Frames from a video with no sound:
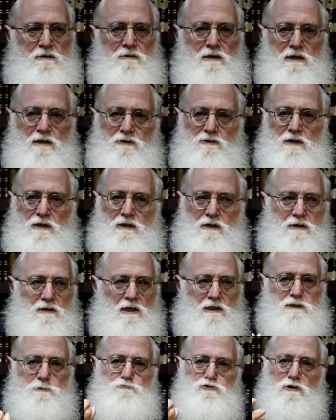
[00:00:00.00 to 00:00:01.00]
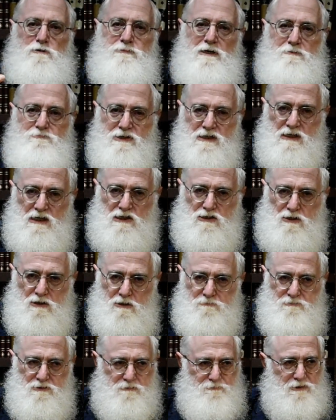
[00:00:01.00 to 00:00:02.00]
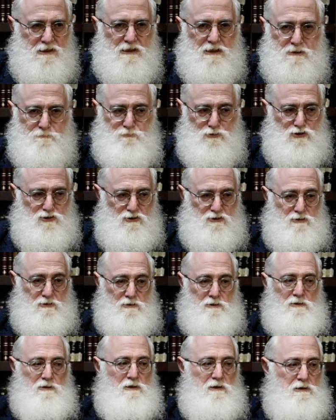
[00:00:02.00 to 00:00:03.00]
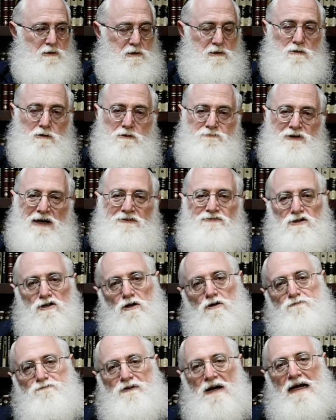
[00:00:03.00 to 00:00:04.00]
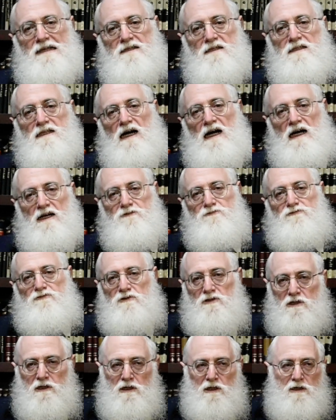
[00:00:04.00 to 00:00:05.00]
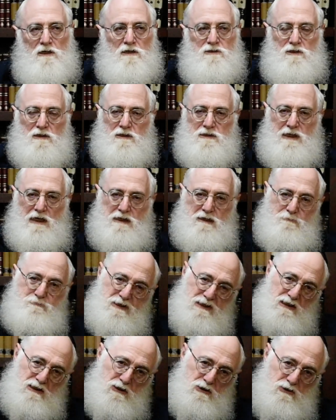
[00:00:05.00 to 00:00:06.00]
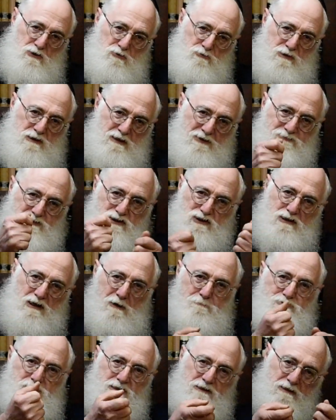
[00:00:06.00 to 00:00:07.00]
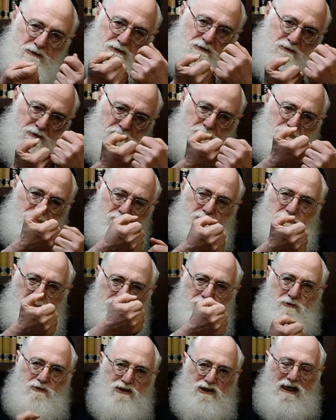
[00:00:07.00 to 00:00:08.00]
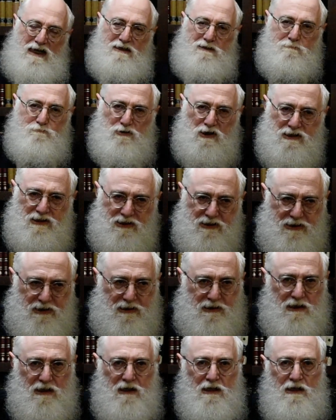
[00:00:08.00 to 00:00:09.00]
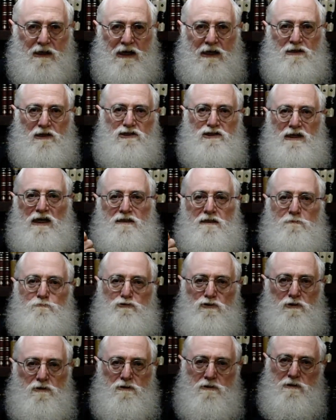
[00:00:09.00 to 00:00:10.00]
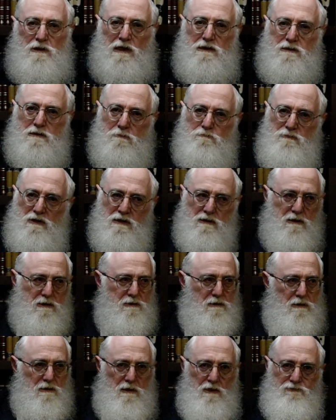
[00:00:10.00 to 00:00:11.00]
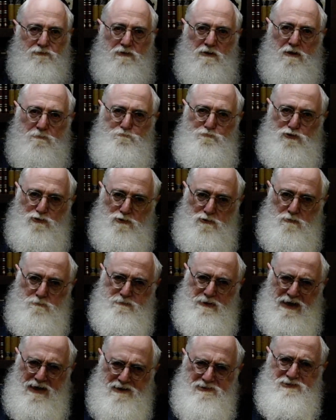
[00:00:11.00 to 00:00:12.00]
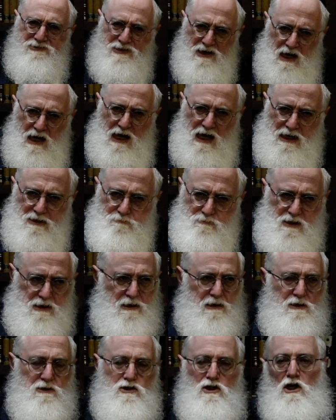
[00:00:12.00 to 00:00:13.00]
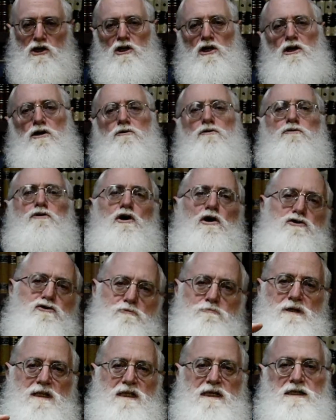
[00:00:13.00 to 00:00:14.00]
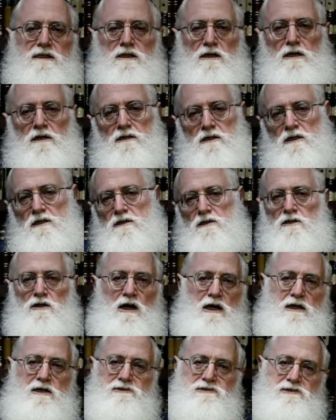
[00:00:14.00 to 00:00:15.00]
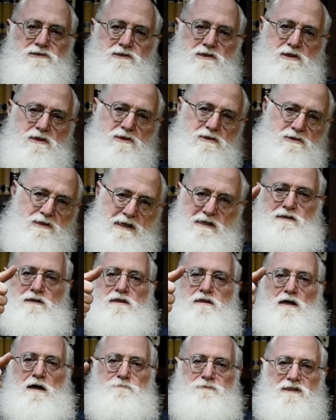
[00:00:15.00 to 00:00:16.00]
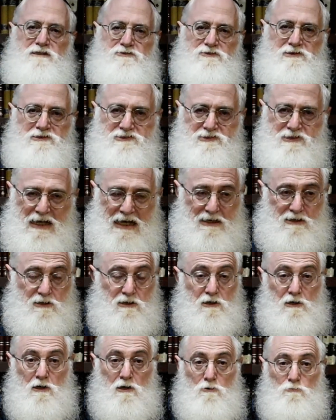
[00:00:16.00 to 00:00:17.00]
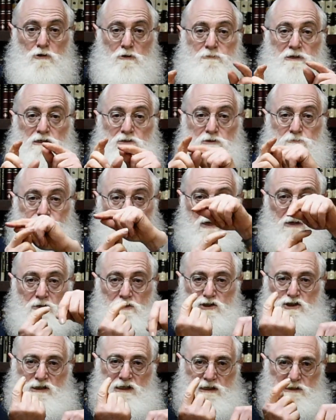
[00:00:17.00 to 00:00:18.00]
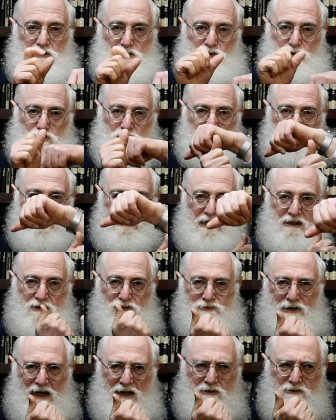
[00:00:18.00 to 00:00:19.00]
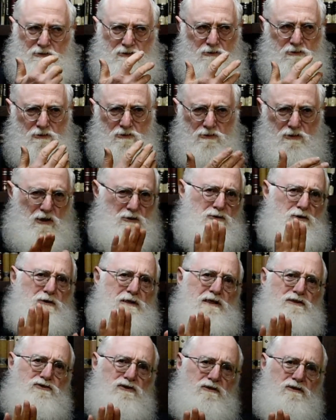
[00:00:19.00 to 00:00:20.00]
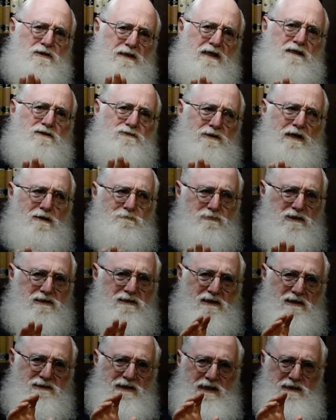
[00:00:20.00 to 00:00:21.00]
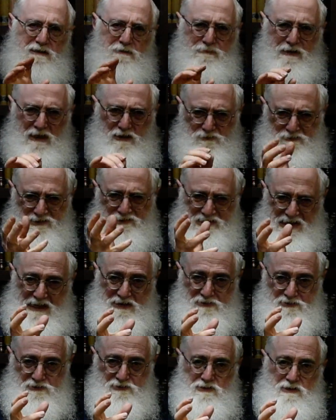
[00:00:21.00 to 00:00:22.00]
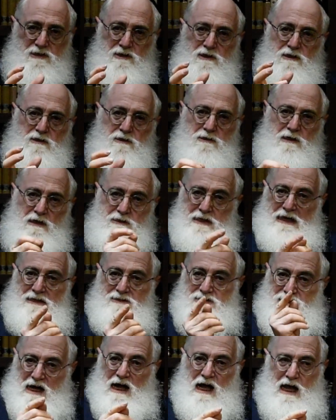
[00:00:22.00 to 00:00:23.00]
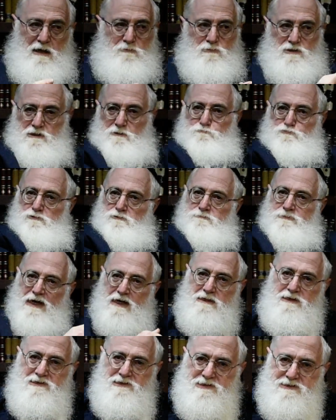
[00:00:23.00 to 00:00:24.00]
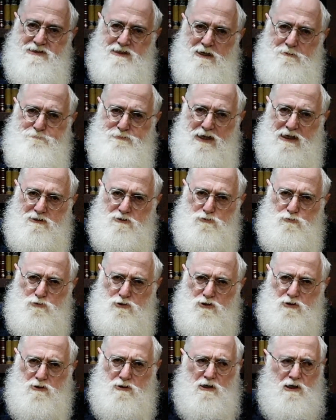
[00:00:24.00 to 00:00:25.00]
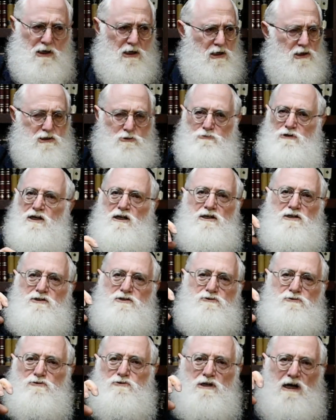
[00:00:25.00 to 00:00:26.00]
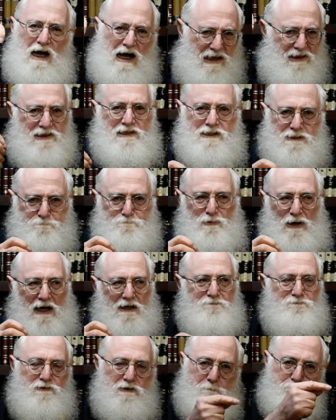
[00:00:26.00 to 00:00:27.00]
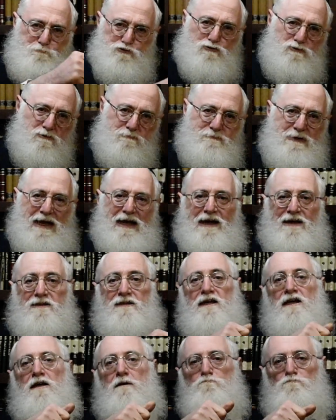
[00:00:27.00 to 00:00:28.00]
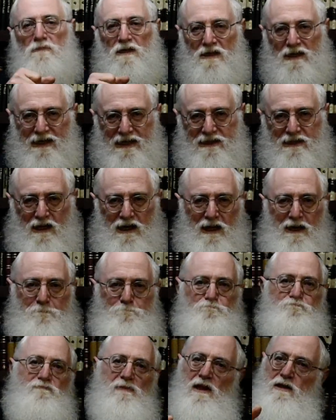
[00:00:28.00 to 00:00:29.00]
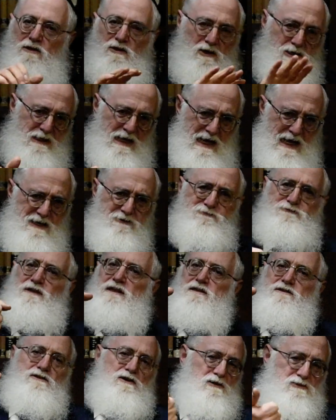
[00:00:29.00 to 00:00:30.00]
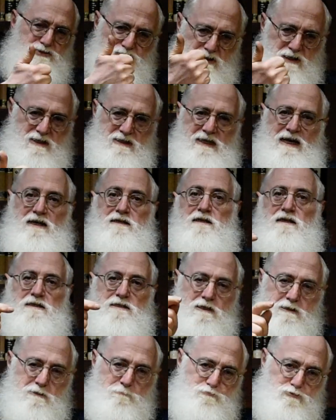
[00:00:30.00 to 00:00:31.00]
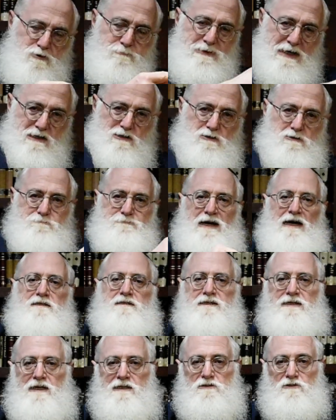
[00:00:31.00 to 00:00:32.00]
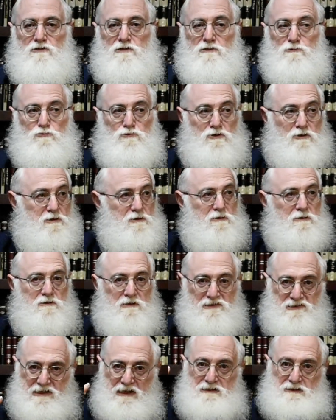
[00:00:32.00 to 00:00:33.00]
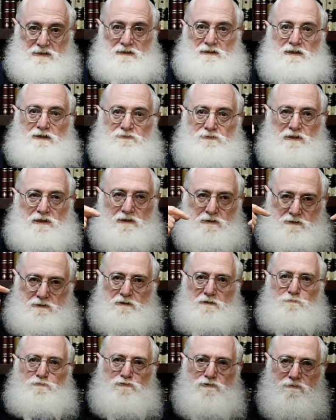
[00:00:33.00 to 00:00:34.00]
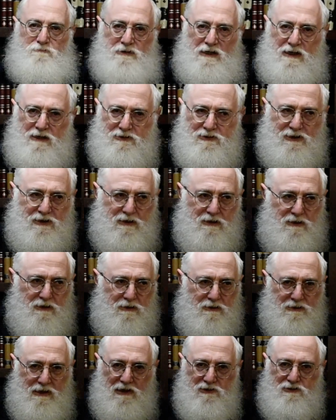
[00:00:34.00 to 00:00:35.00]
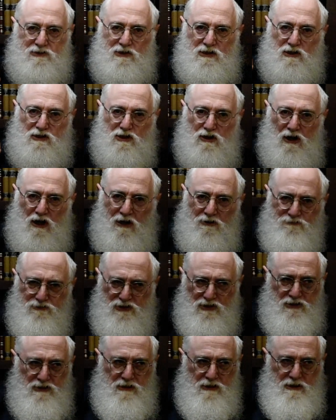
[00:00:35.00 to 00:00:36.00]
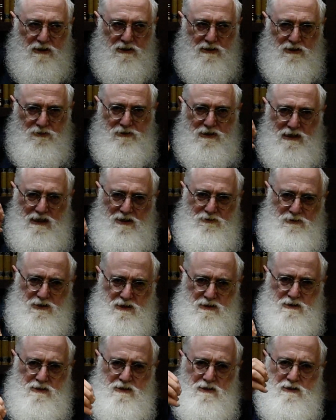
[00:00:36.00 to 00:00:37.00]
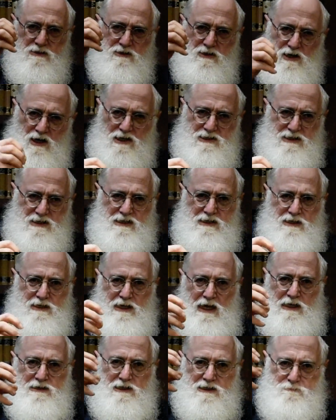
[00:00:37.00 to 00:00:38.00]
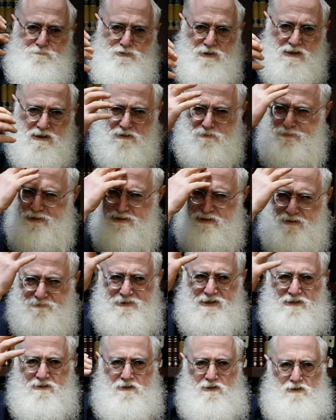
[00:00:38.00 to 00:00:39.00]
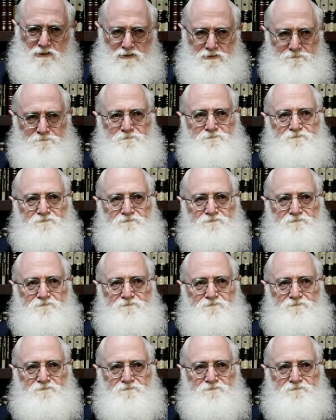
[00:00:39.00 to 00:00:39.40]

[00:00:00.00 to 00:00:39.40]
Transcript: It's a poor man bringing a carbon, bringing his bird. If I have to go find a knife, it's going to take a minute or two, and I have to sharpen it, check it, bite it, and then check the bird. That's a minute of the poor man's time. No, we go to Malika. Kayan, just stick your thumb into its neck. What do you mean? Shkita, you turn the neck around. No, you don't have to turn the neck around because that takes about 3 seconds. And that time is the poor man. He needs to get back to work. So we're going to do on the spot for the poor man, Malika, no knife, no turning neck, let the poor man go back to get to his work. The sensitivity to the poor man. That's the covet that we're giving the ani, and that's building a Beis Hamikdash.